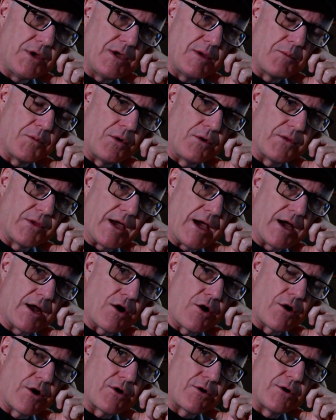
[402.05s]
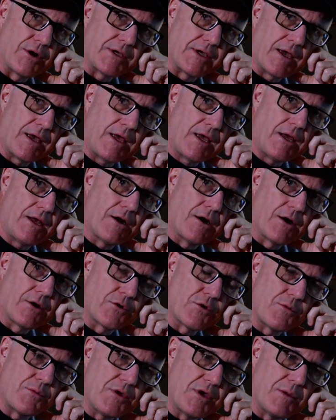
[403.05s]
people that are going to hate
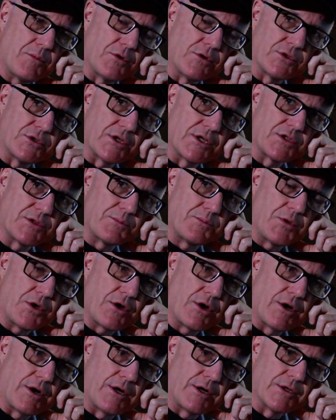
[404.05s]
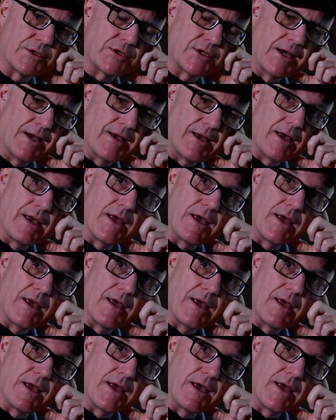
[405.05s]
other people just because